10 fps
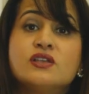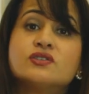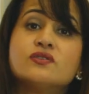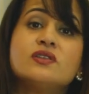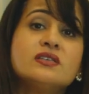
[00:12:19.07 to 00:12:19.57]

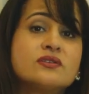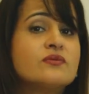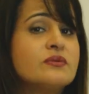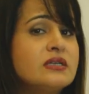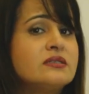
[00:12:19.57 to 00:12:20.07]
So these are
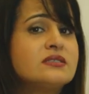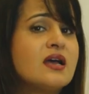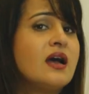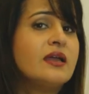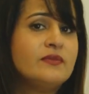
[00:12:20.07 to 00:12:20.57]

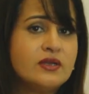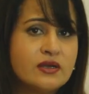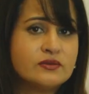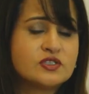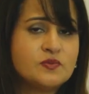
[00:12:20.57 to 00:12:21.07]
real-time
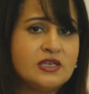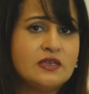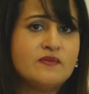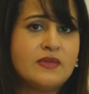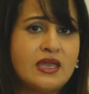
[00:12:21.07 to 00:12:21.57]
notes
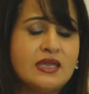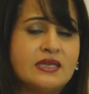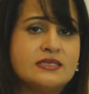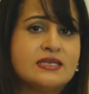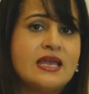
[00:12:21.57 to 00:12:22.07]
being
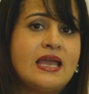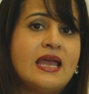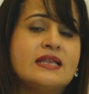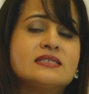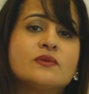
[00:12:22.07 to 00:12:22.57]
made,
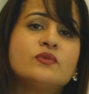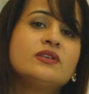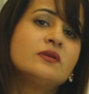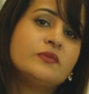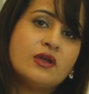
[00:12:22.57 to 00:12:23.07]
and
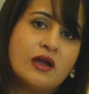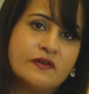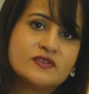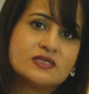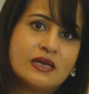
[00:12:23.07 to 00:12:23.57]
someone can be
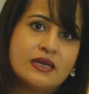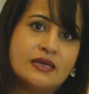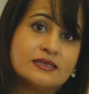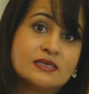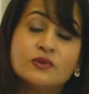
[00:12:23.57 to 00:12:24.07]

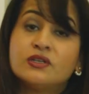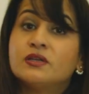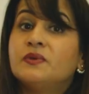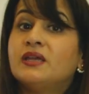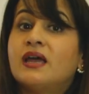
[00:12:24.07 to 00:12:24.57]
off-site, someone
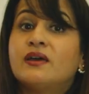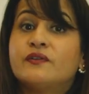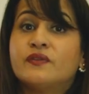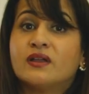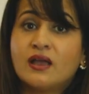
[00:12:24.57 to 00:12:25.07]
could be out
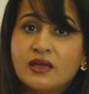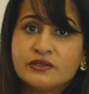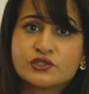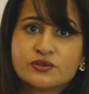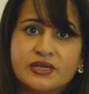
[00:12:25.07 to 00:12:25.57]
of the
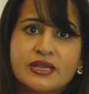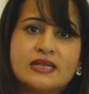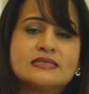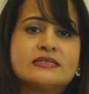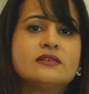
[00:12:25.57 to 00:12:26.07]
country
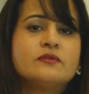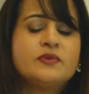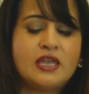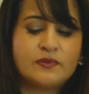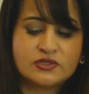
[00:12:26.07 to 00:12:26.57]
and still
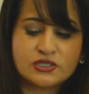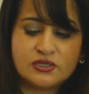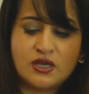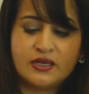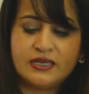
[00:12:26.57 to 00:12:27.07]
be able to
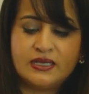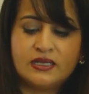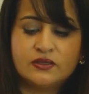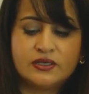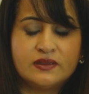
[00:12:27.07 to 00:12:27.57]
log in
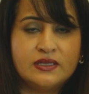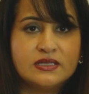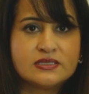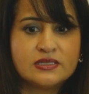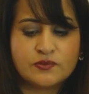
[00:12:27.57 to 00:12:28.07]
and look at the
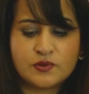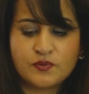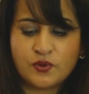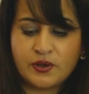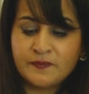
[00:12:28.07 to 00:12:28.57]
incident
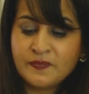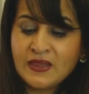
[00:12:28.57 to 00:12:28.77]
report.